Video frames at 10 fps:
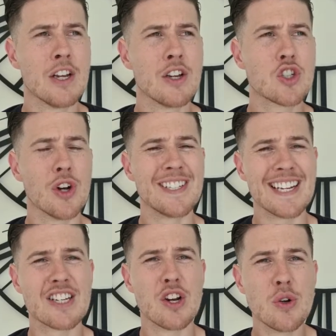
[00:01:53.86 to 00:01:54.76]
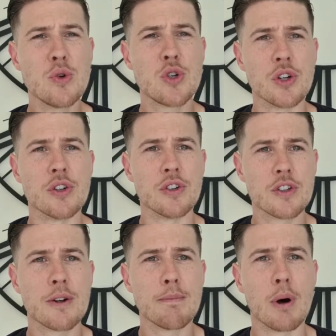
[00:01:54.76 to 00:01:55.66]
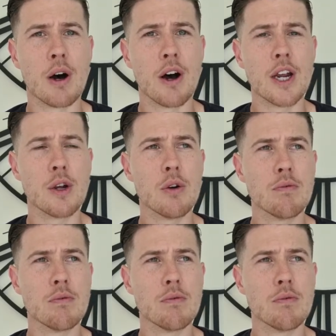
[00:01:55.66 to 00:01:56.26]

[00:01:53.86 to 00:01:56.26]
sort of disillusioned by